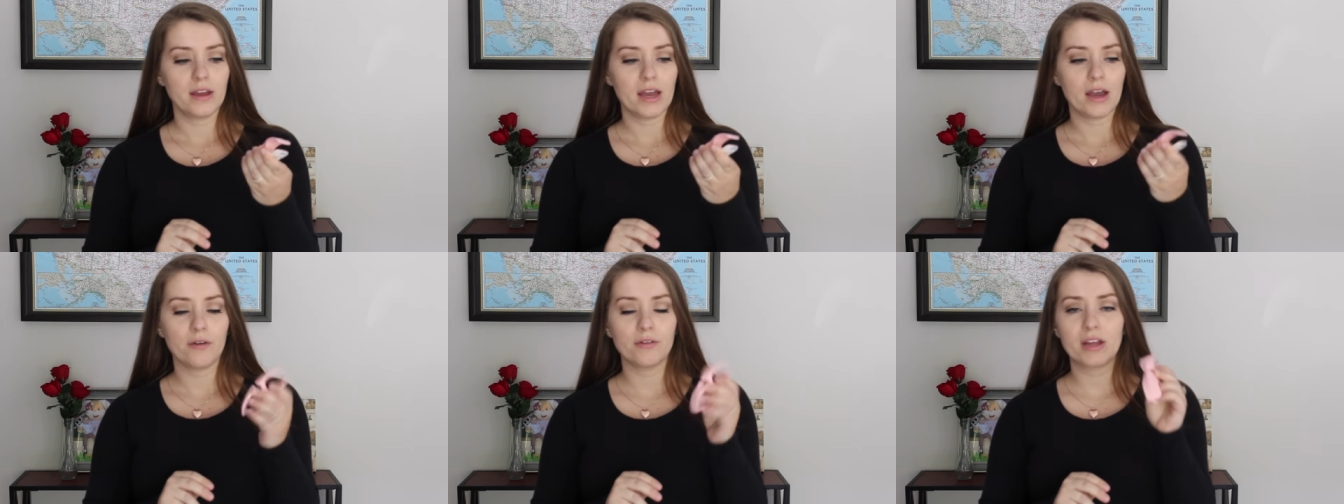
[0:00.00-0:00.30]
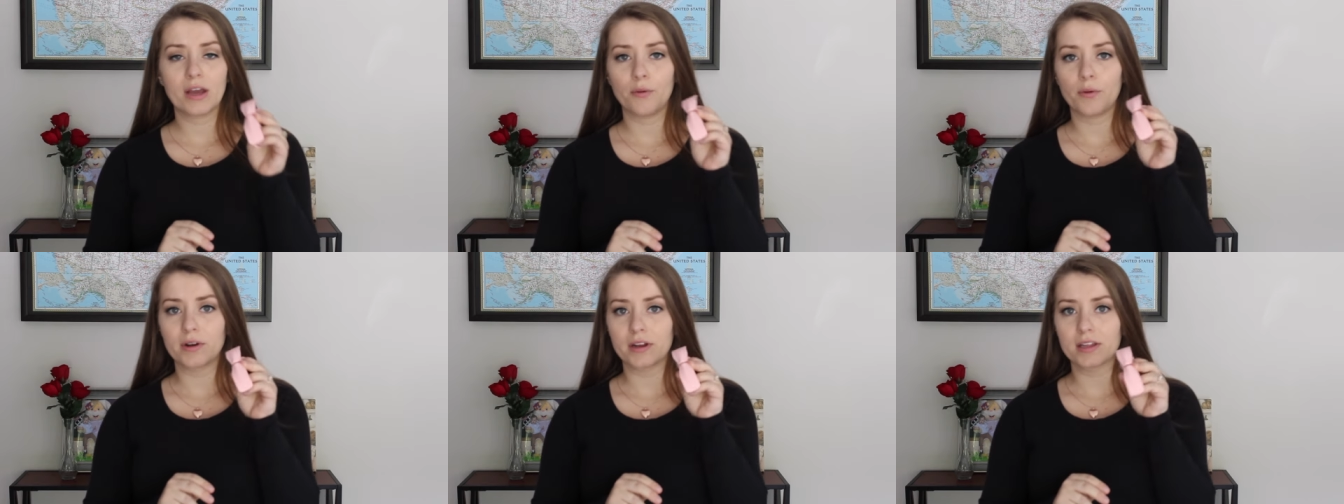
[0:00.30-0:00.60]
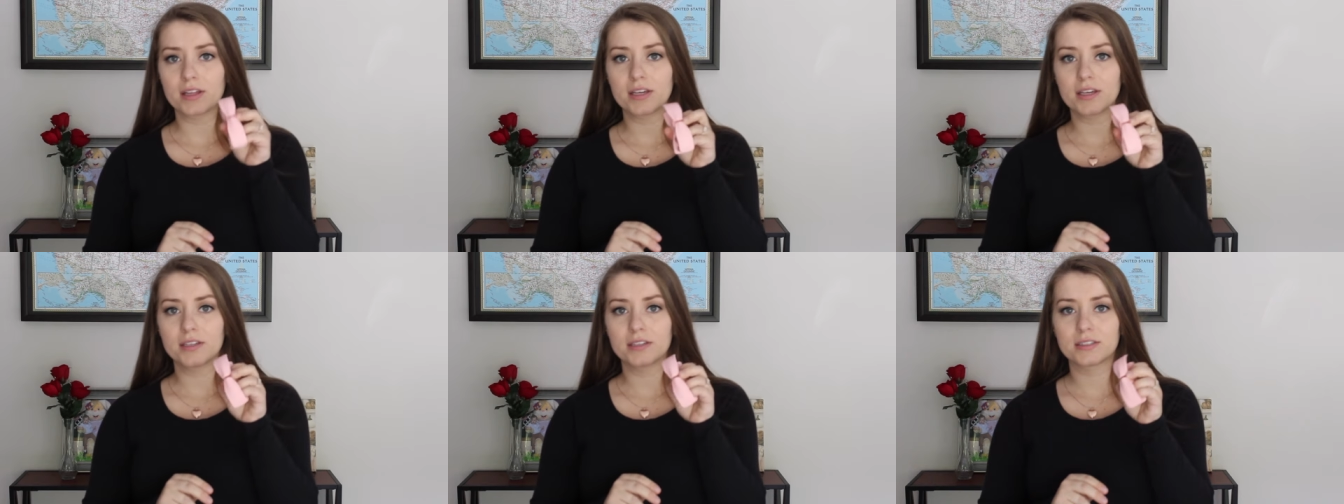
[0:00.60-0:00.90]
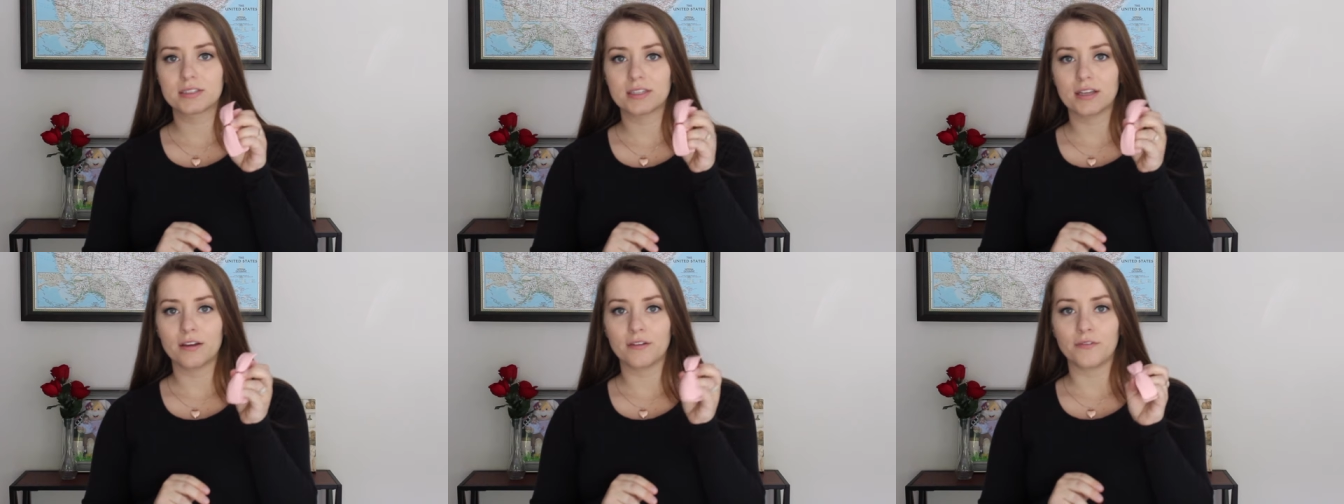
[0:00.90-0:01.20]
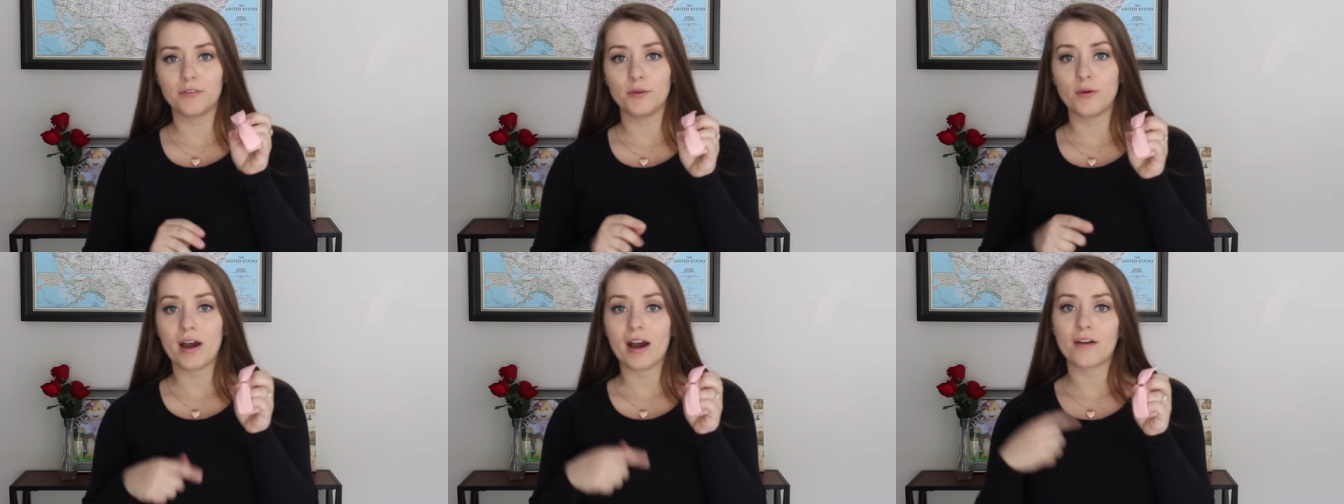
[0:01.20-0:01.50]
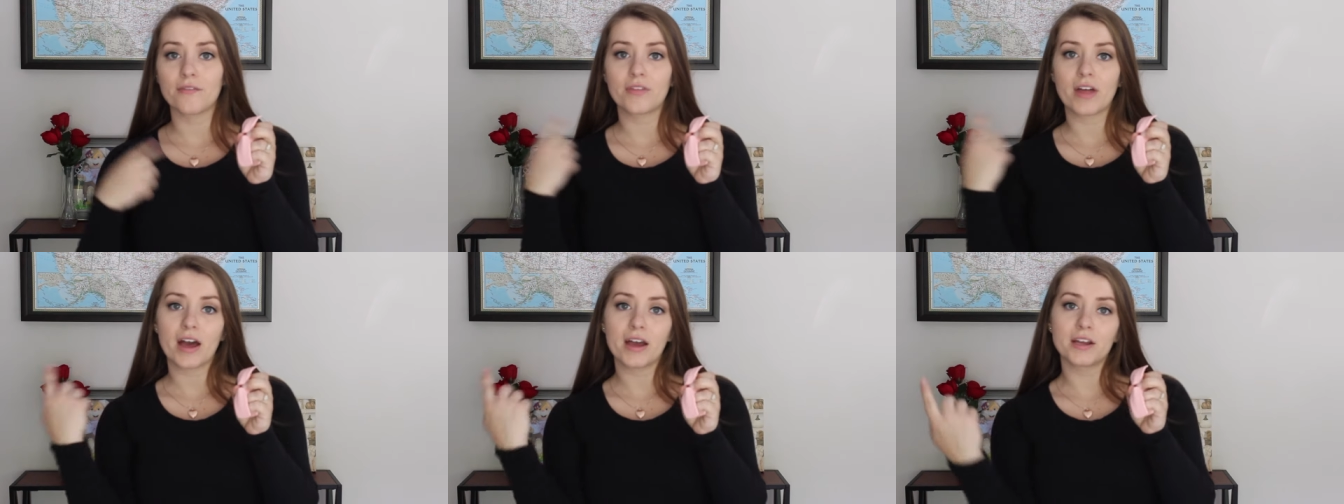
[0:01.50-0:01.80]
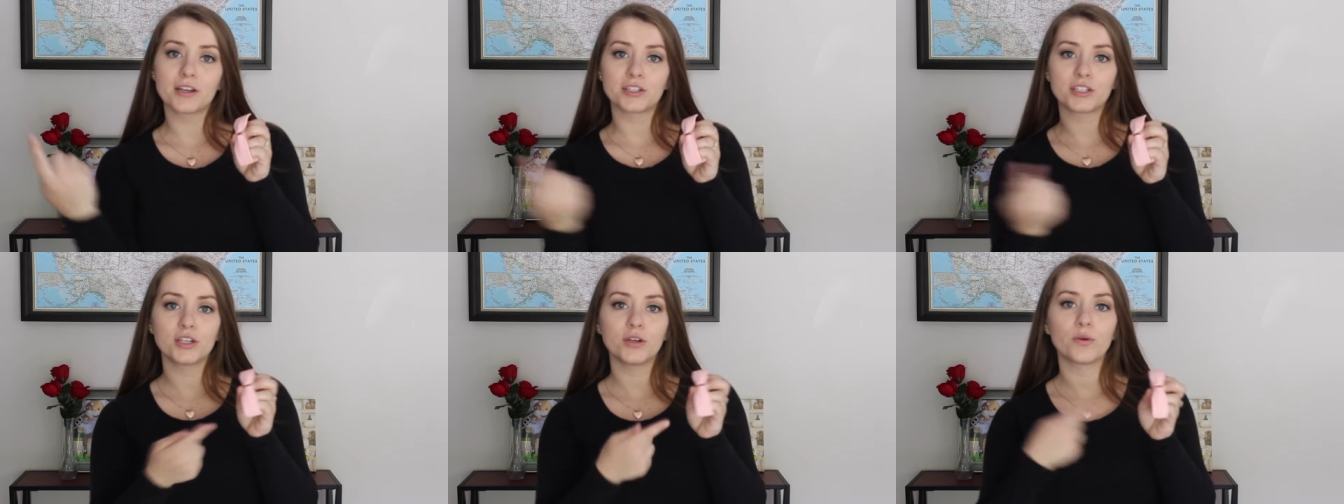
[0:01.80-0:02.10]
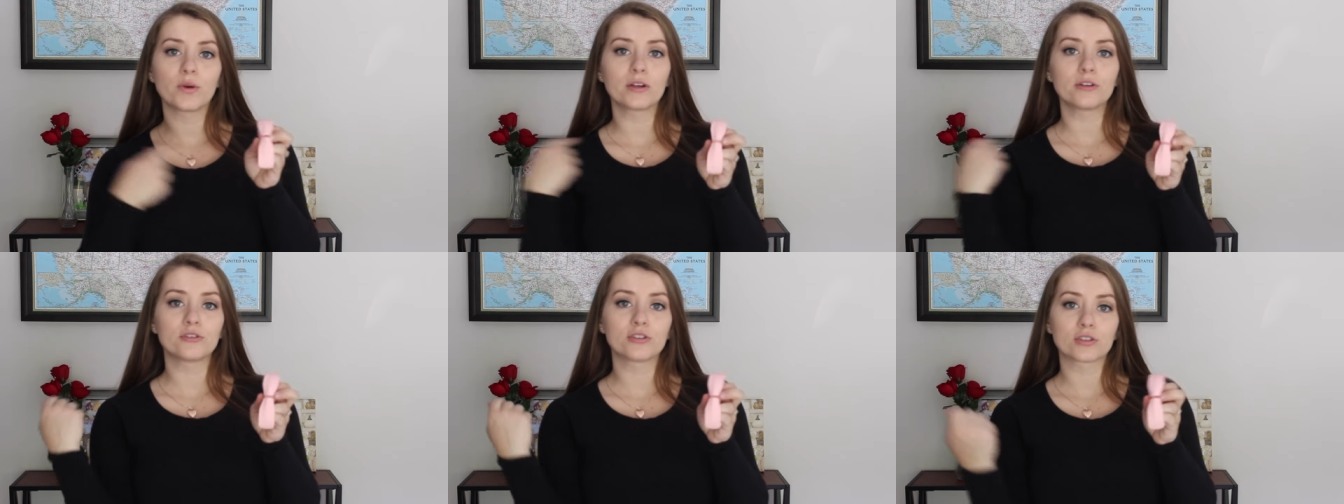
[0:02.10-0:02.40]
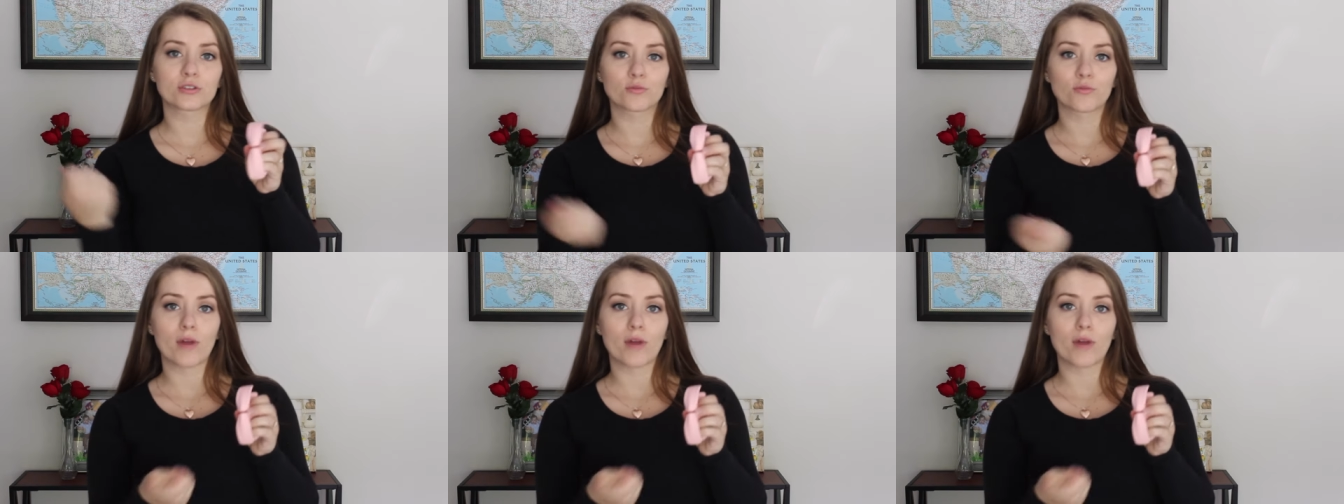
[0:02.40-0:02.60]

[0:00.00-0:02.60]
I would get one of these if you have that issue where you just